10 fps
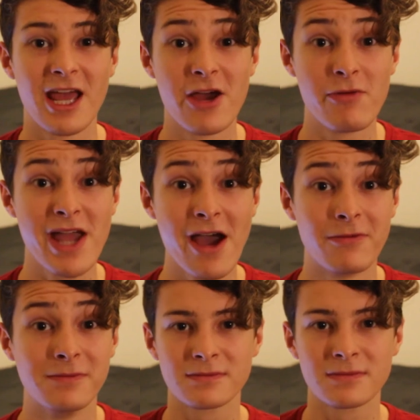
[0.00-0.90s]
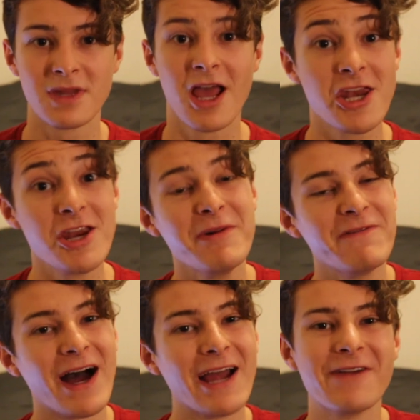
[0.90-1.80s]
Here we go. Number
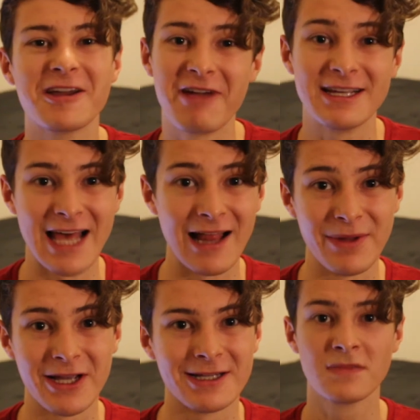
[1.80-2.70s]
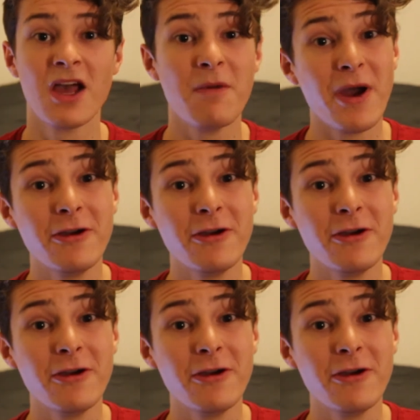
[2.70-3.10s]
5, Grace Helbig.